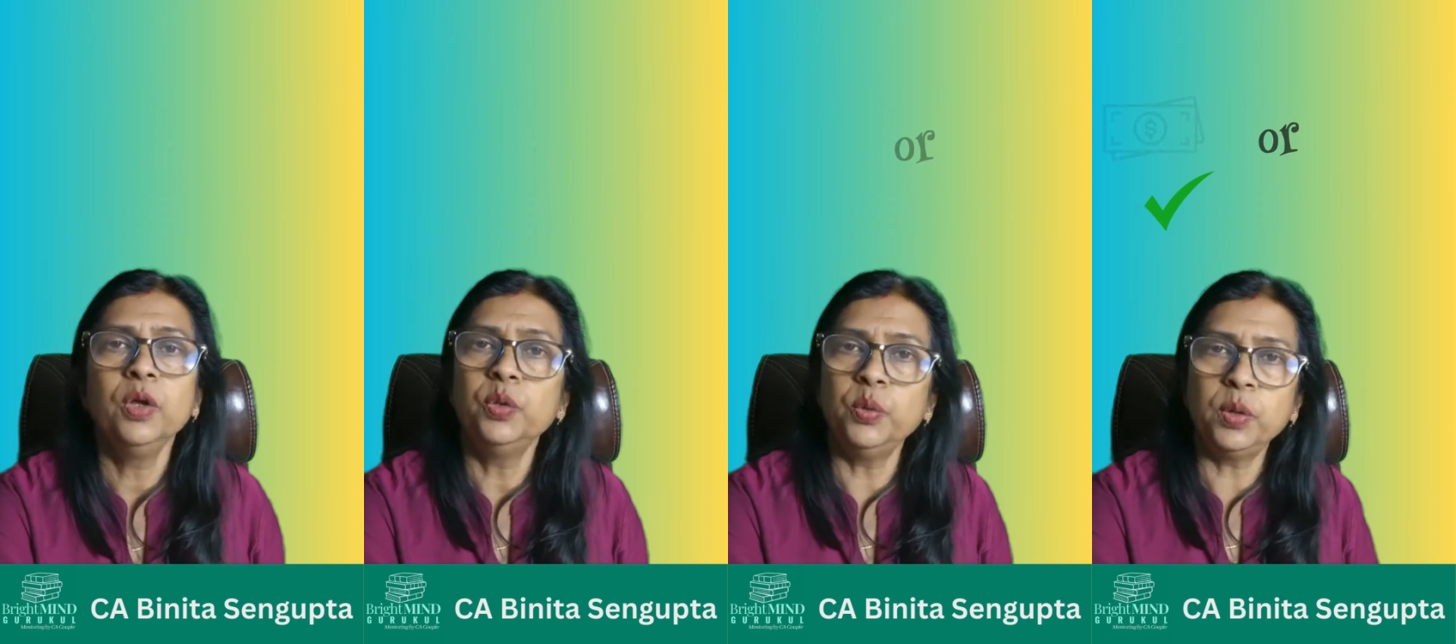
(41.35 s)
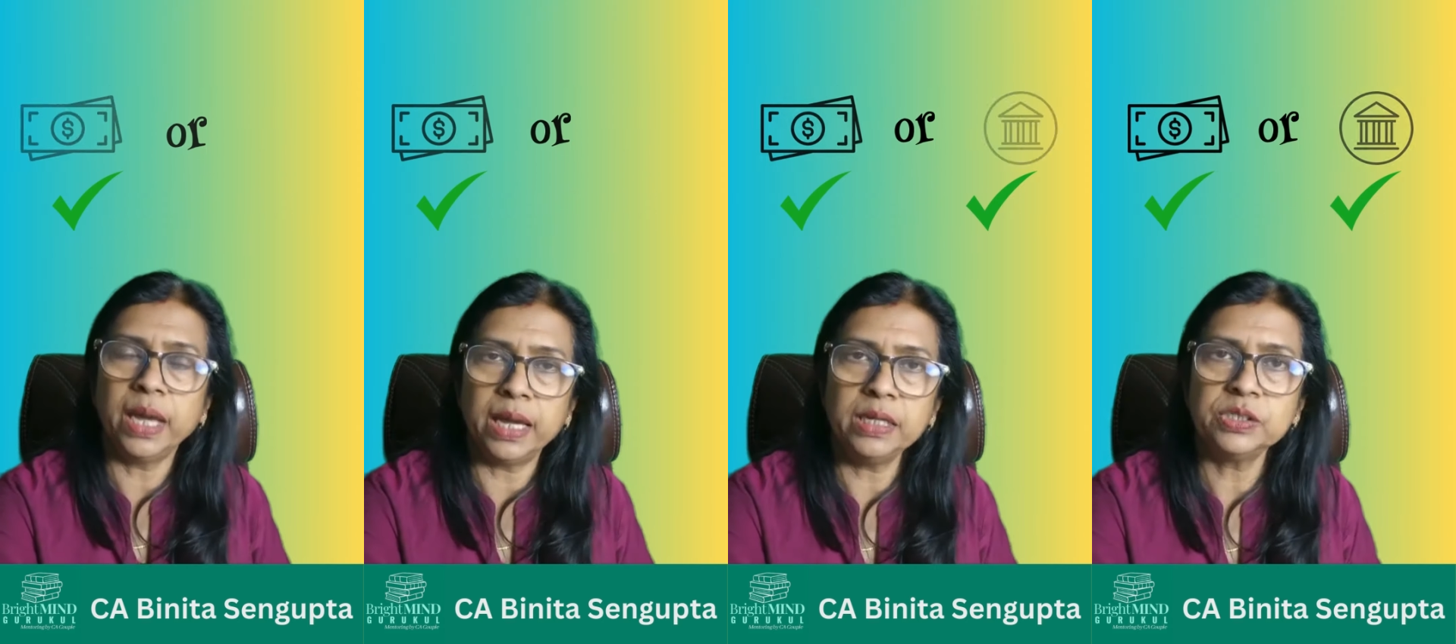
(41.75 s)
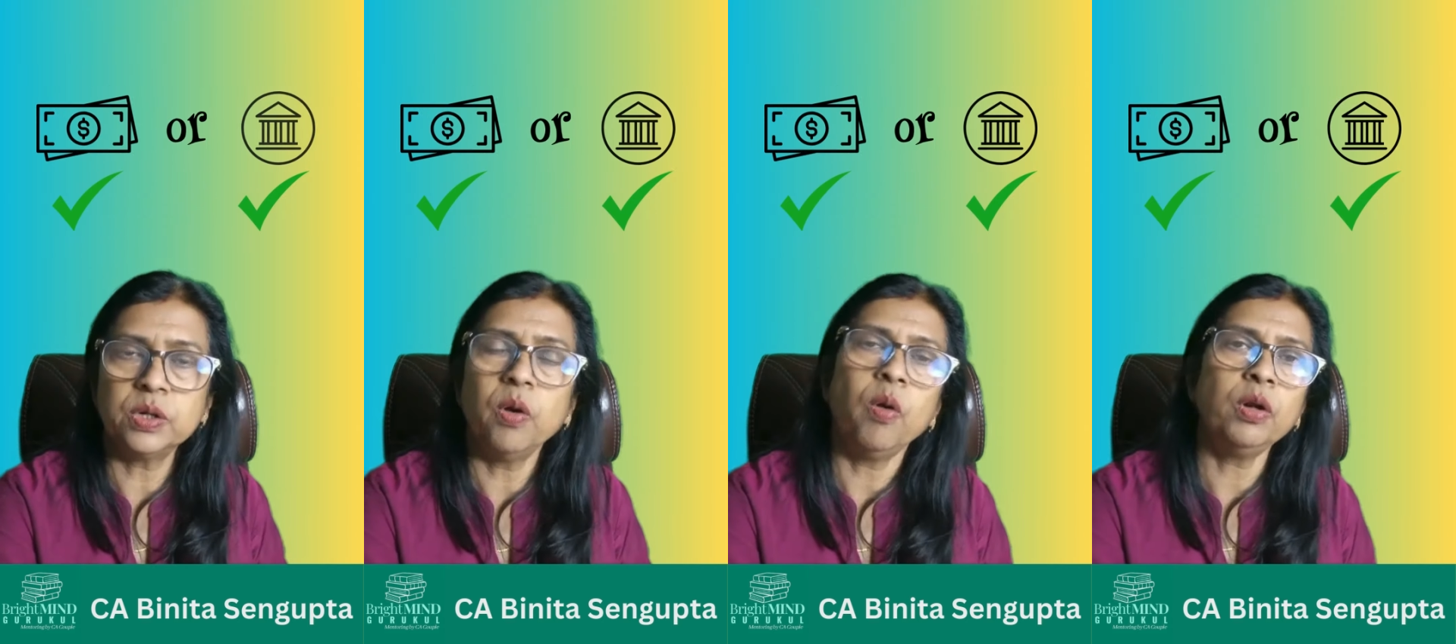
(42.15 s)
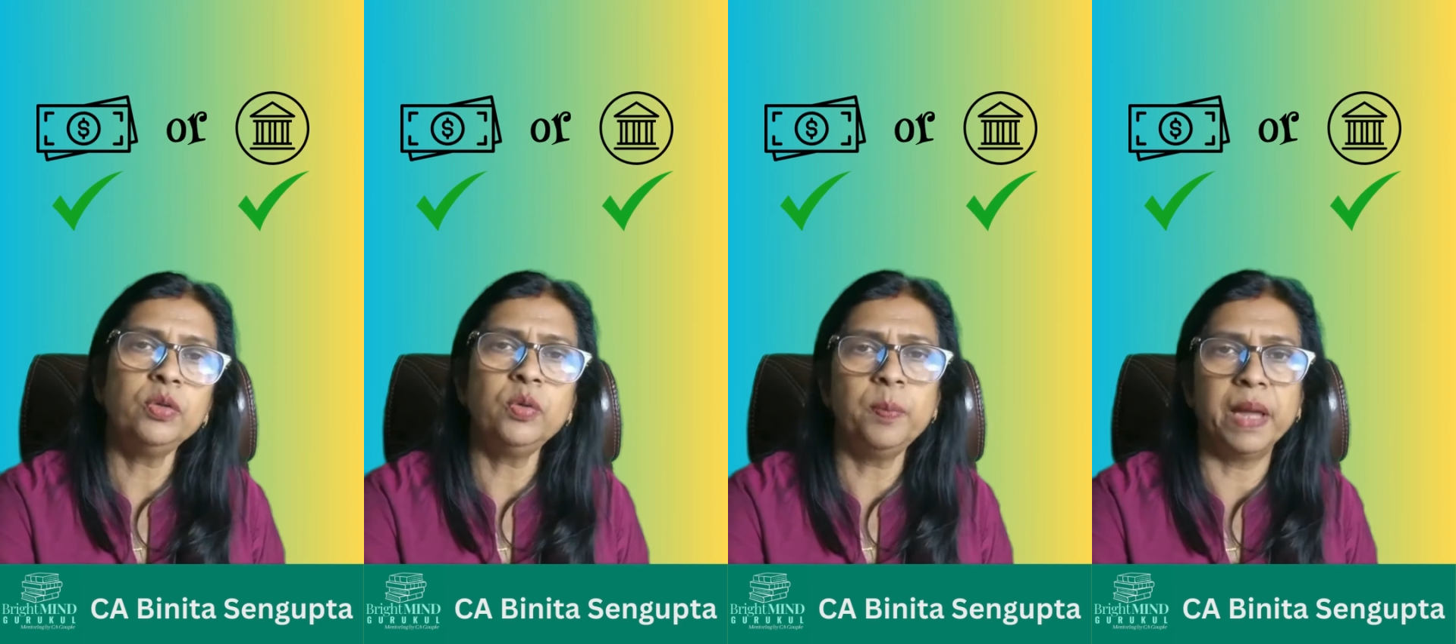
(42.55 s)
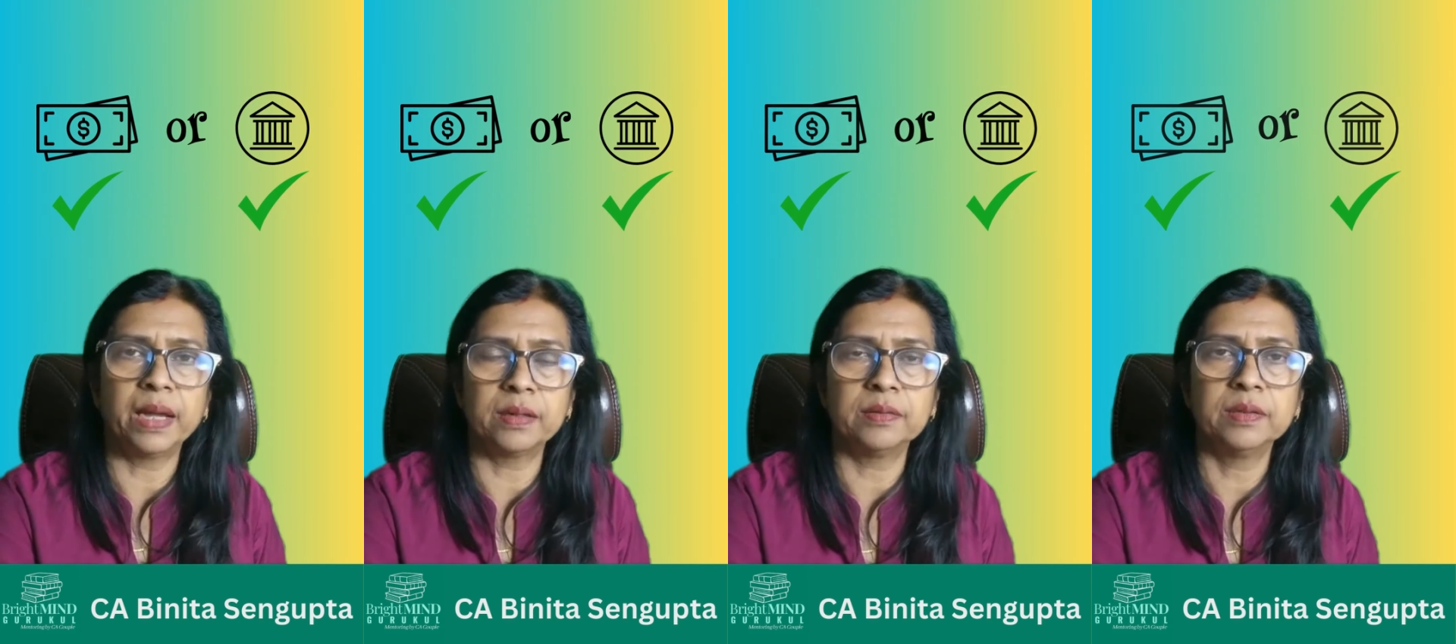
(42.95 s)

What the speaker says: through cash or through bank.